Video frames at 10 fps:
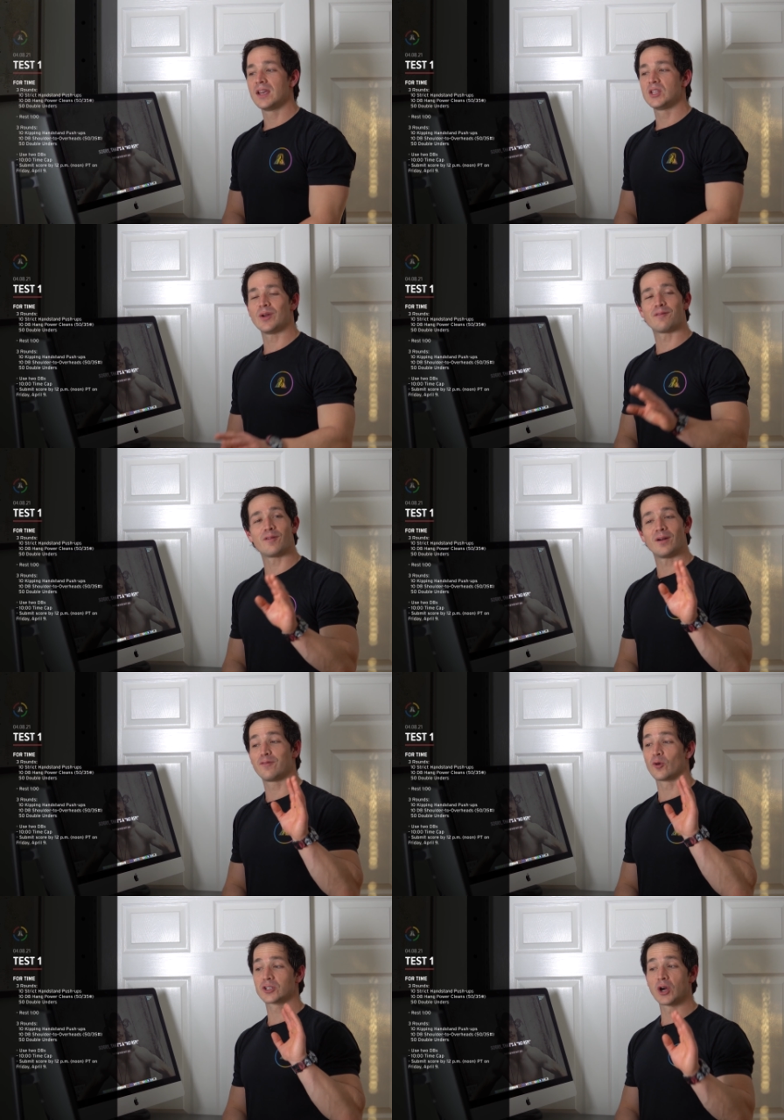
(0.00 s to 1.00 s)
you have
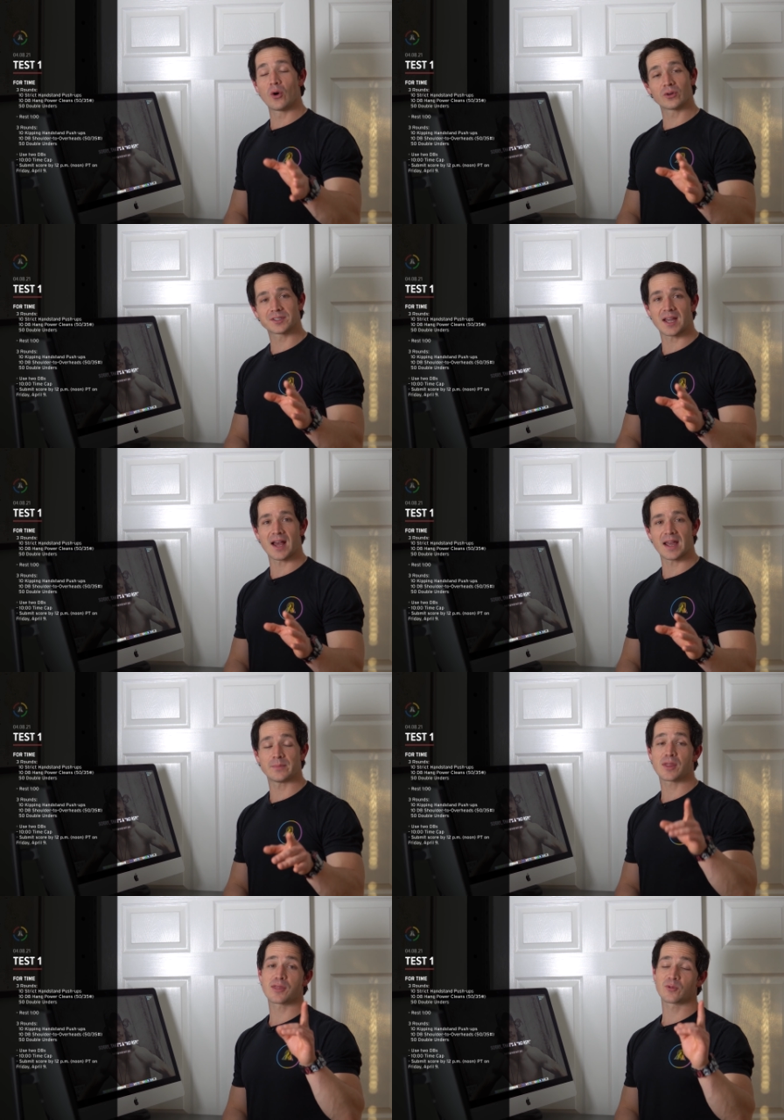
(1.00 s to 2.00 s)
for total
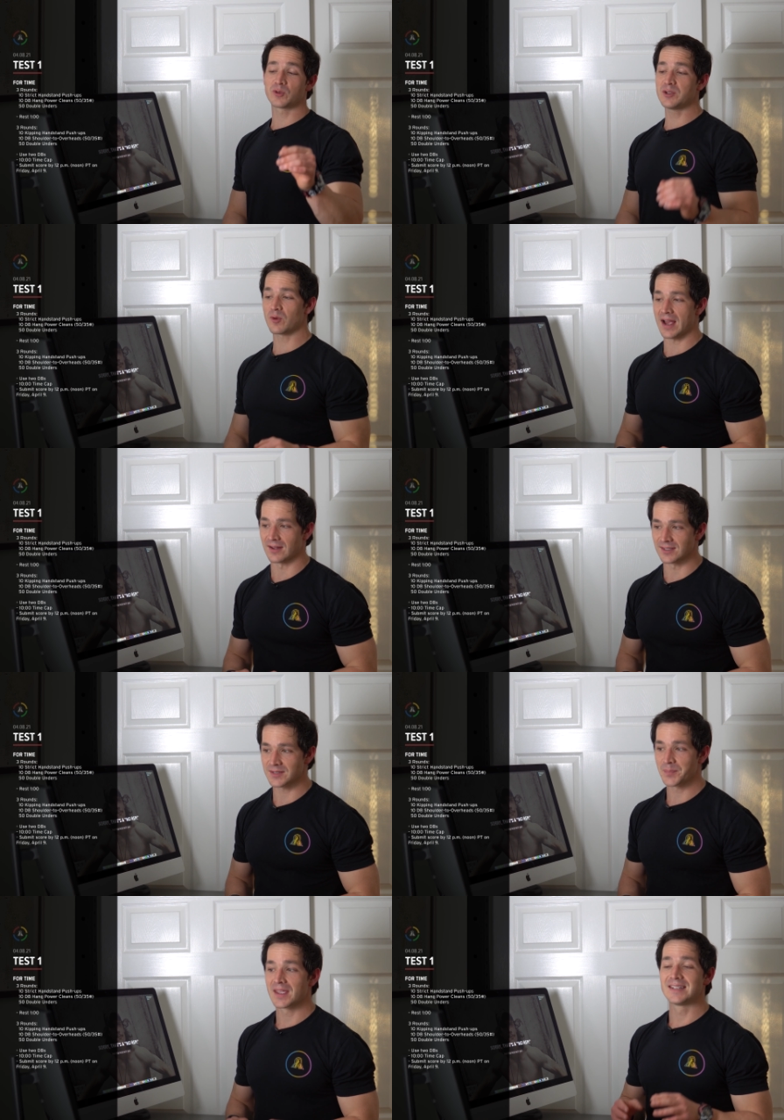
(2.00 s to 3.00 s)
time 3
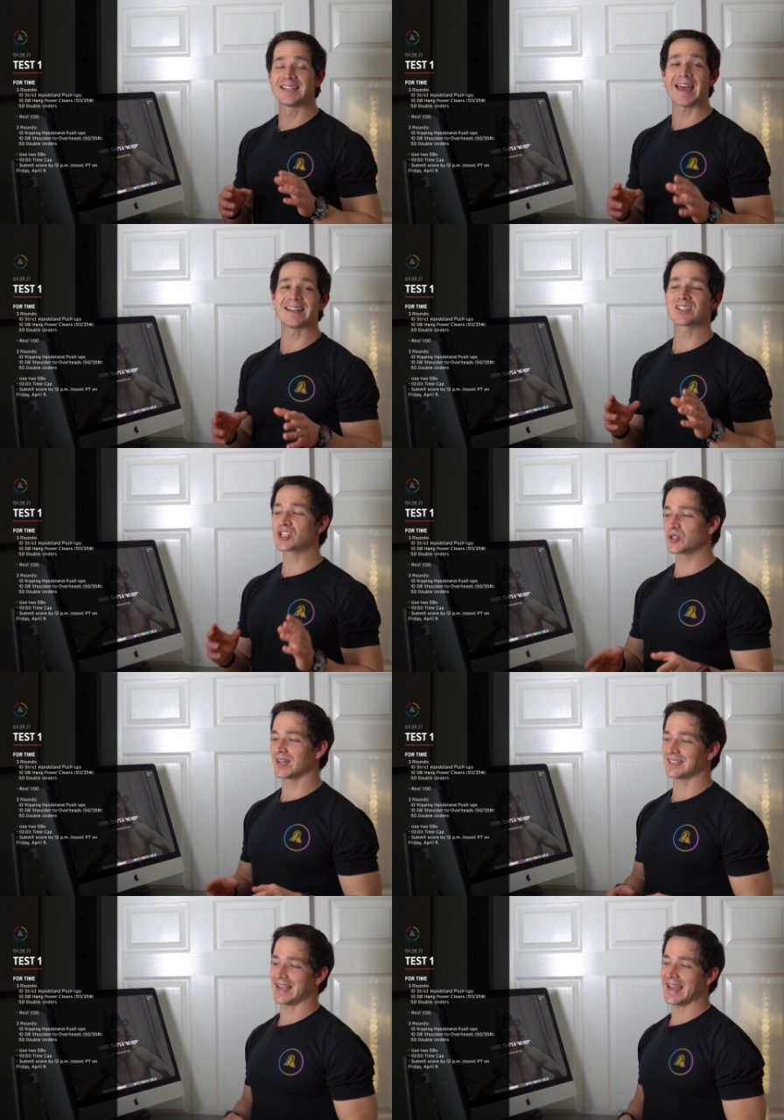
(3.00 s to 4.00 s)
rounds, 10
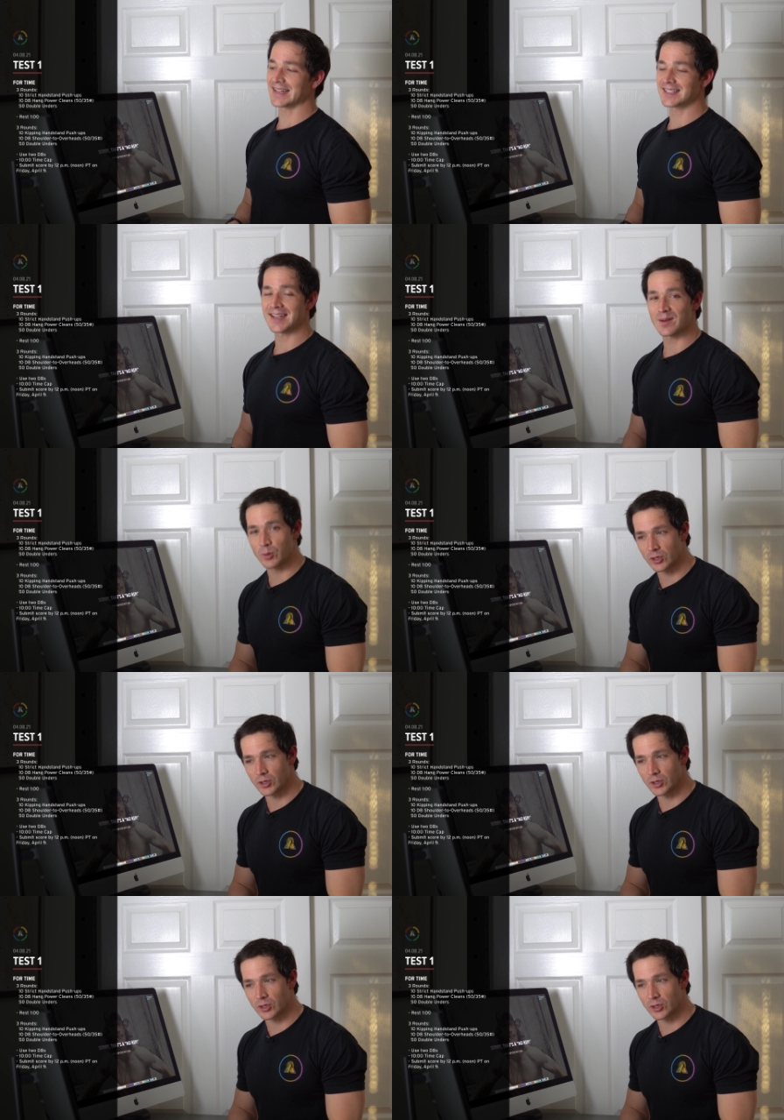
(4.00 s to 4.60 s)
strict handstand